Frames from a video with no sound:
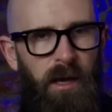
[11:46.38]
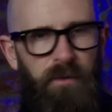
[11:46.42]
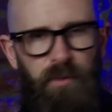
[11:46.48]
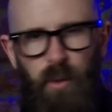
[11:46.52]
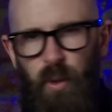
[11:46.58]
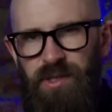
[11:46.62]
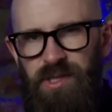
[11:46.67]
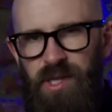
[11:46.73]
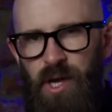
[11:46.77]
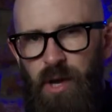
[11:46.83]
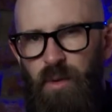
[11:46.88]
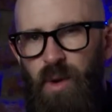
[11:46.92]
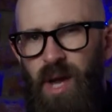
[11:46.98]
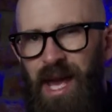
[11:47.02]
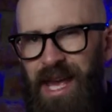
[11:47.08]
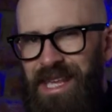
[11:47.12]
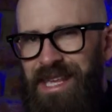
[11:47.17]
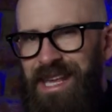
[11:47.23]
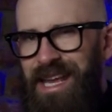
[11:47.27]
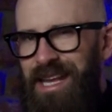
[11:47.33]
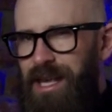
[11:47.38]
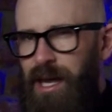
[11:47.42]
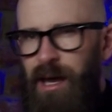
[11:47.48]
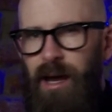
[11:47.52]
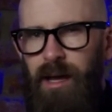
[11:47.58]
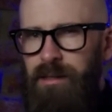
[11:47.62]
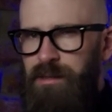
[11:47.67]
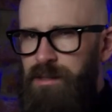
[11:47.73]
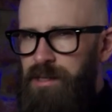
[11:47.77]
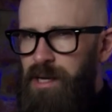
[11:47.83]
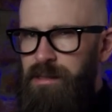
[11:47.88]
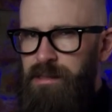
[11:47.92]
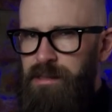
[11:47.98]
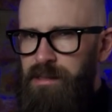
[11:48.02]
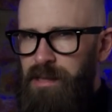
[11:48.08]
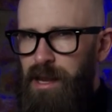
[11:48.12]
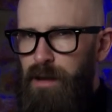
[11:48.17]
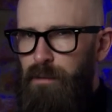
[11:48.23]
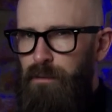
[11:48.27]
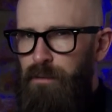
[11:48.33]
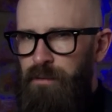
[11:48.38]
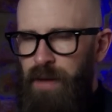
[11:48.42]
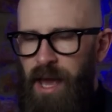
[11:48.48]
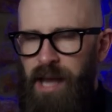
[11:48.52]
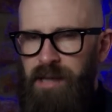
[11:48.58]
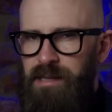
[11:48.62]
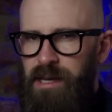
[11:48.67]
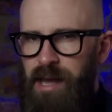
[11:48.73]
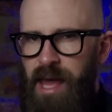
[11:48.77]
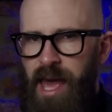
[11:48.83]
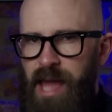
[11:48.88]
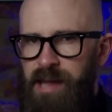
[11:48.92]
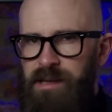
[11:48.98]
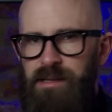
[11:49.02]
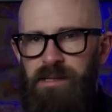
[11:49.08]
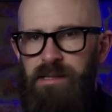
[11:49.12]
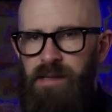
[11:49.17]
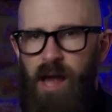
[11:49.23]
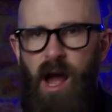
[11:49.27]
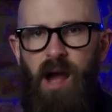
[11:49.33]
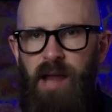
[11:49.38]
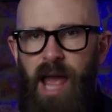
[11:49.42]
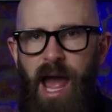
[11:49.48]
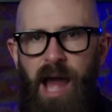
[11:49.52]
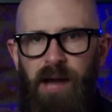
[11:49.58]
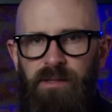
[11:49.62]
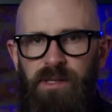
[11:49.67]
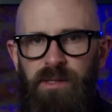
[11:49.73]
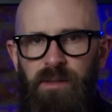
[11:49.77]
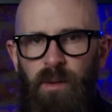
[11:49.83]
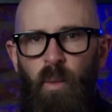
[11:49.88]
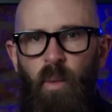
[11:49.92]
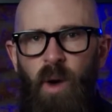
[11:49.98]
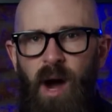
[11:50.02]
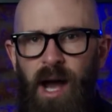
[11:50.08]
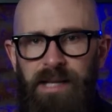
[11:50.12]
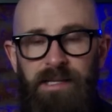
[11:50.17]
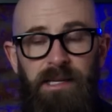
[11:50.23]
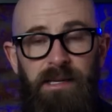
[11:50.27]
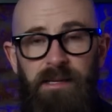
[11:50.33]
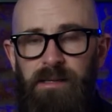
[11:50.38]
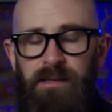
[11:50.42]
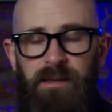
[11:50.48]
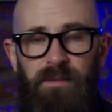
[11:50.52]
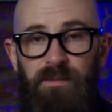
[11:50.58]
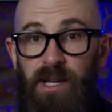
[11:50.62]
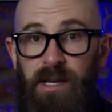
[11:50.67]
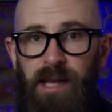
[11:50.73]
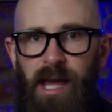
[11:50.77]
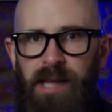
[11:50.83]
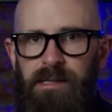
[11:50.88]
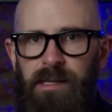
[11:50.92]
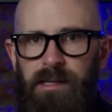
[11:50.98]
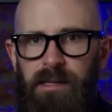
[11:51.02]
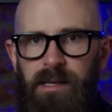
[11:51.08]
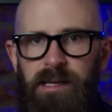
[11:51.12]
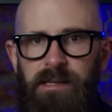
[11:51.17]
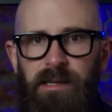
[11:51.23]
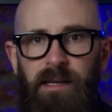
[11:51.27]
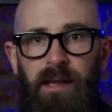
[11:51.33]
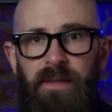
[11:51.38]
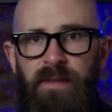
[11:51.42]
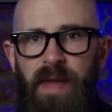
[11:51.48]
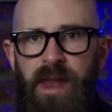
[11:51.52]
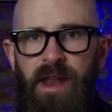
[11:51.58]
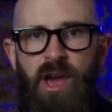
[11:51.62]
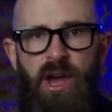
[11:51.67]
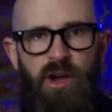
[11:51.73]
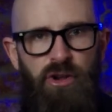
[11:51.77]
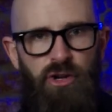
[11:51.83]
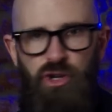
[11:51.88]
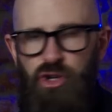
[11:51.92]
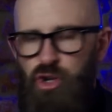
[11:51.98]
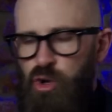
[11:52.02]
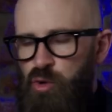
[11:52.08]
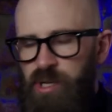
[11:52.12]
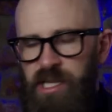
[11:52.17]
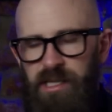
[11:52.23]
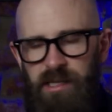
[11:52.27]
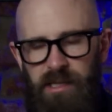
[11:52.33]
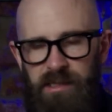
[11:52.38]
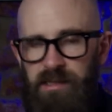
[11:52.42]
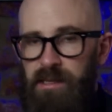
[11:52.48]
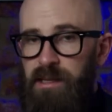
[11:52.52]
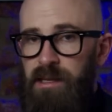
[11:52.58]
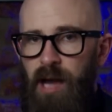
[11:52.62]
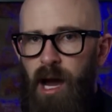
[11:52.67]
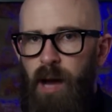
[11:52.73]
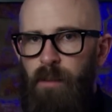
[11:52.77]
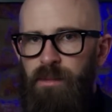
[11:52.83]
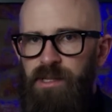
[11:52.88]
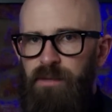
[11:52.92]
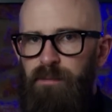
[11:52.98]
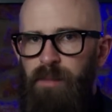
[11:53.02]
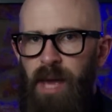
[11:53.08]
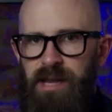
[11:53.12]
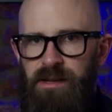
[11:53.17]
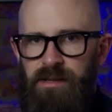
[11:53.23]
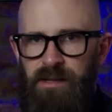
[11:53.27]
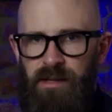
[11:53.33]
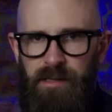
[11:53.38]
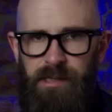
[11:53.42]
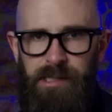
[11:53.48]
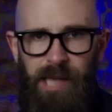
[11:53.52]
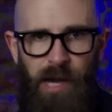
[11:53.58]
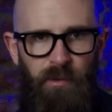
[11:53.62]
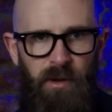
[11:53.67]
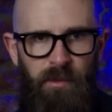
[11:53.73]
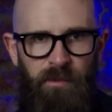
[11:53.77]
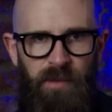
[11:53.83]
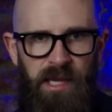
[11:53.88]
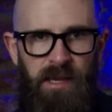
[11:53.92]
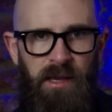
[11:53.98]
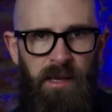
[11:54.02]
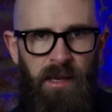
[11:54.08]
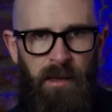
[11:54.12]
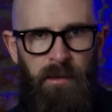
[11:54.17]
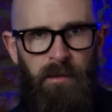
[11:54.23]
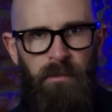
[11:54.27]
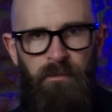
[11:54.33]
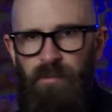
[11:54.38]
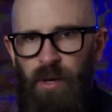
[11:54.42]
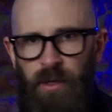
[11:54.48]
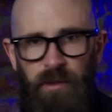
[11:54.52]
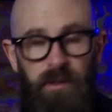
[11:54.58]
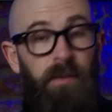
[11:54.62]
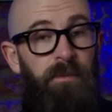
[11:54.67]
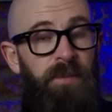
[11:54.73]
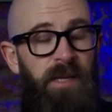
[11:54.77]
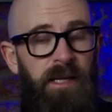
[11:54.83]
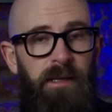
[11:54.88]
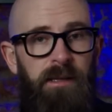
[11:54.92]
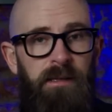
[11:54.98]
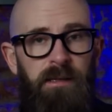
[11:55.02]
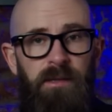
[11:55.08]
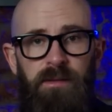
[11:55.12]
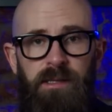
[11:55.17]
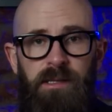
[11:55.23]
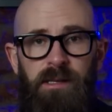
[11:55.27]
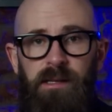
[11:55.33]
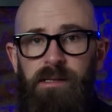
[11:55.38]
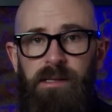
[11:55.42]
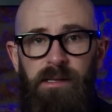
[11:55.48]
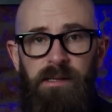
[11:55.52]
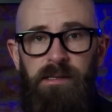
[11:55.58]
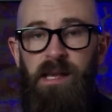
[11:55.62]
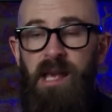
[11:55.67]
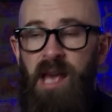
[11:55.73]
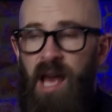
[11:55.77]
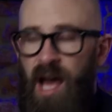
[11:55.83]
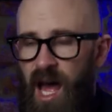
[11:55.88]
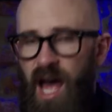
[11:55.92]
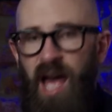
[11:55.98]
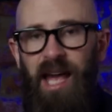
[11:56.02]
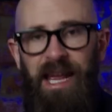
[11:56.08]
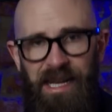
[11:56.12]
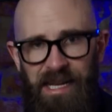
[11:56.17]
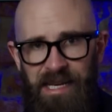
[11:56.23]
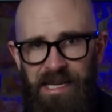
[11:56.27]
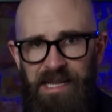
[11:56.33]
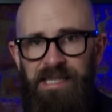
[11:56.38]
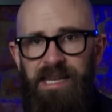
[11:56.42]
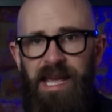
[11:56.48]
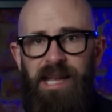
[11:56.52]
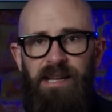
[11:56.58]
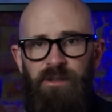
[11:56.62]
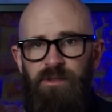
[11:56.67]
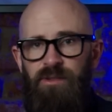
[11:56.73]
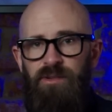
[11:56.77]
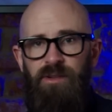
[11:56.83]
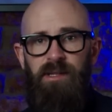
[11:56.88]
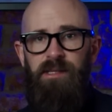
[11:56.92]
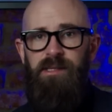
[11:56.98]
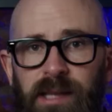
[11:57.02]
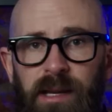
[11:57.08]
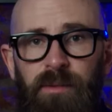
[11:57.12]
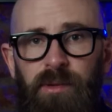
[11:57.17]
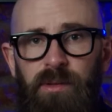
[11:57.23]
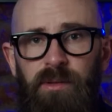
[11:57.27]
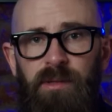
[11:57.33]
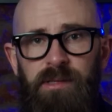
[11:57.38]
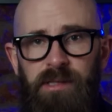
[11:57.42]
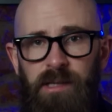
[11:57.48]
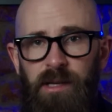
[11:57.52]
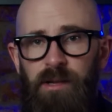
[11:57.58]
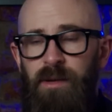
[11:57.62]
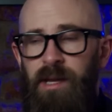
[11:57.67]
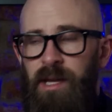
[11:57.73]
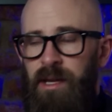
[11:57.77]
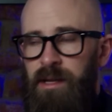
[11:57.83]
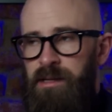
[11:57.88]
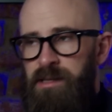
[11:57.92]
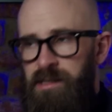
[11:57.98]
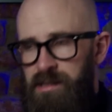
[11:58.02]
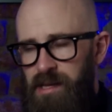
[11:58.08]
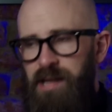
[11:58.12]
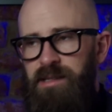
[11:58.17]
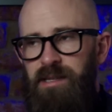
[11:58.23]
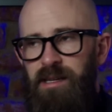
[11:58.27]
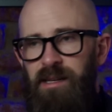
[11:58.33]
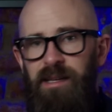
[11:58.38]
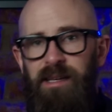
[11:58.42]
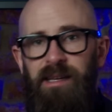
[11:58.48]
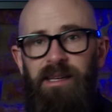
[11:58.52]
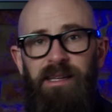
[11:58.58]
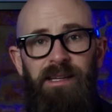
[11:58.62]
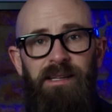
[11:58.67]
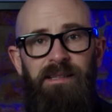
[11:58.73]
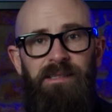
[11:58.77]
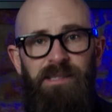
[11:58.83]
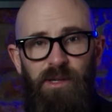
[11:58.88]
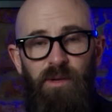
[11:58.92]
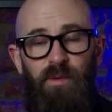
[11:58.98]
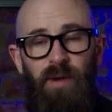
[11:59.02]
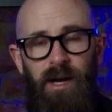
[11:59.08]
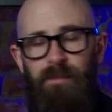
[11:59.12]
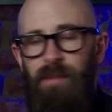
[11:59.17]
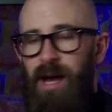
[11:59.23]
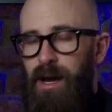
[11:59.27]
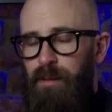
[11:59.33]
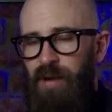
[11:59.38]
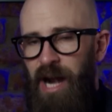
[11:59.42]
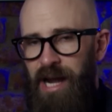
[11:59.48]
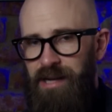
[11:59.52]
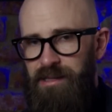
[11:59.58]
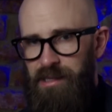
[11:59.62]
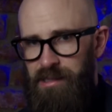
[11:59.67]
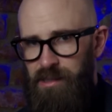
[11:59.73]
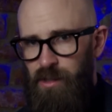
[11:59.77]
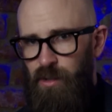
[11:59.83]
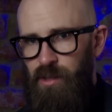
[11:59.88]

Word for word: Of course, though, you can't just infect an egg, suck out the white into some gigantic needle, and then shoot it into the arms of patients. That would be uh, both completely useless and highly dangerous, and it would also certainly lead to a malpractice